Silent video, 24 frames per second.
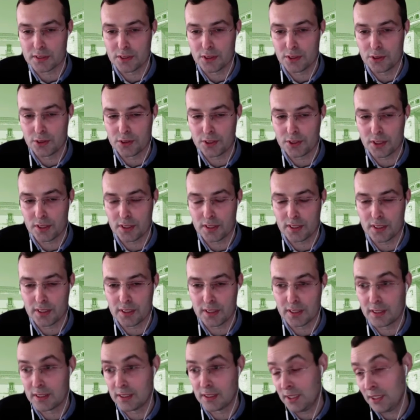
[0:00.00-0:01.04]
using the
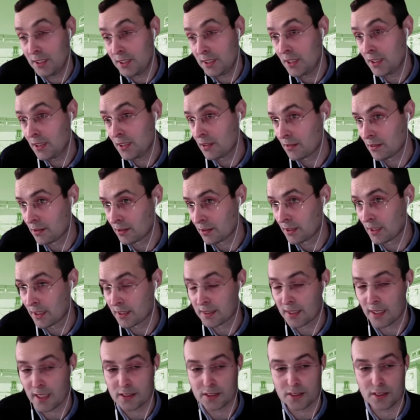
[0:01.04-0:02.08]
heating or
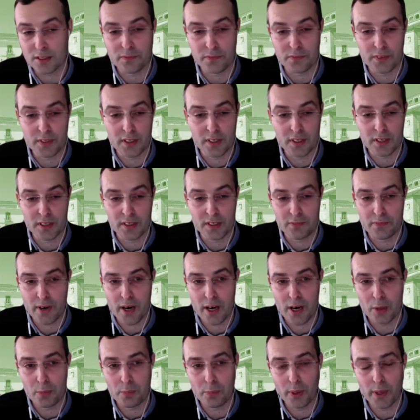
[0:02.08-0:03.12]
that kind of the
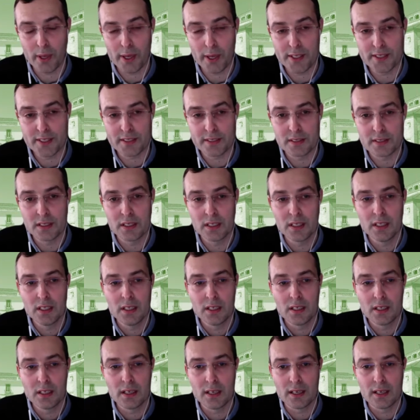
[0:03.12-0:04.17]
fireplace.
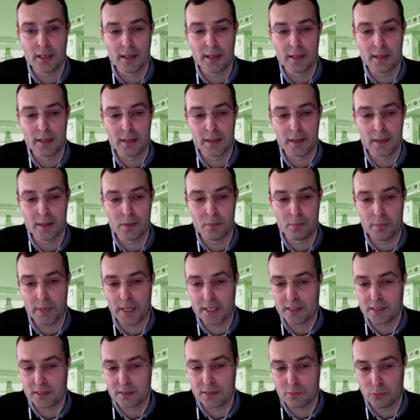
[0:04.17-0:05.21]

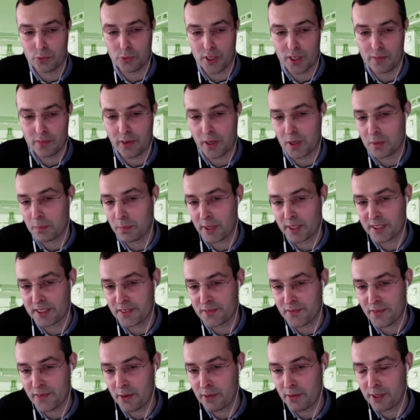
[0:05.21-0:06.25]
But with the fireplace,
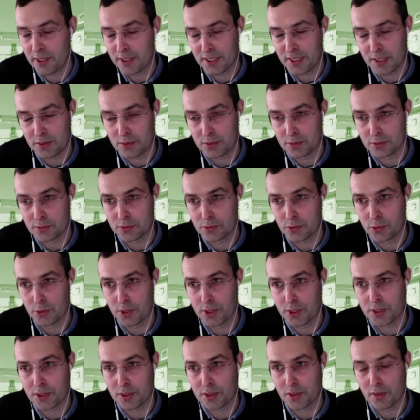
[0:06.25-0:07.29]
it's very easy to
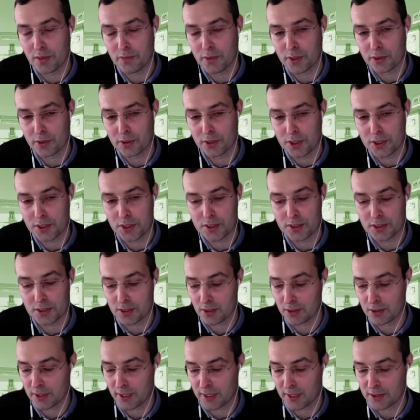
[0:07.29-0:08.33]
reach comfort conditions
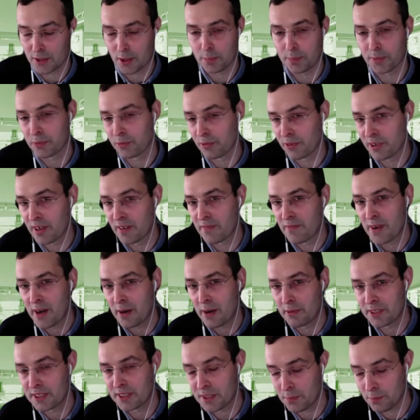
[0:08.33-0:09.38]
on that topic with a
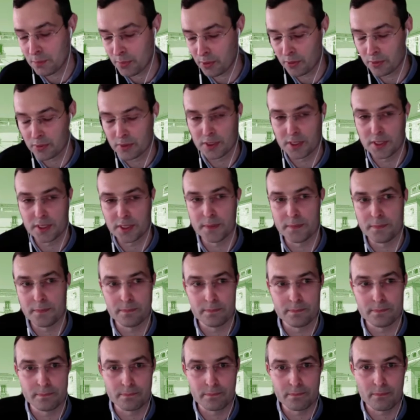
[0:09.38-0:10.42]
very simple
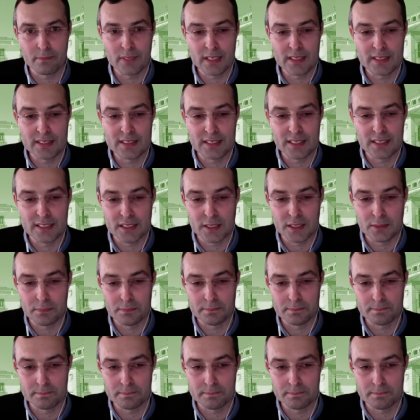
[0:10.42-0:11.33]
system.